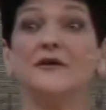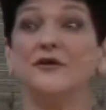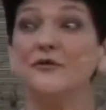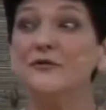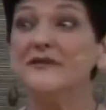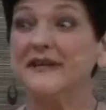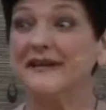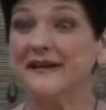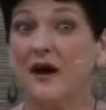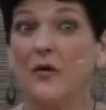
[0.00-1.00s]

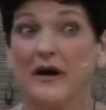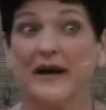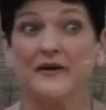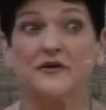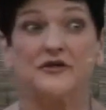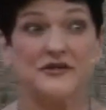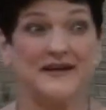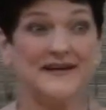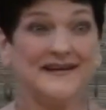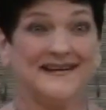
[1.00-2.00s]
using our energy,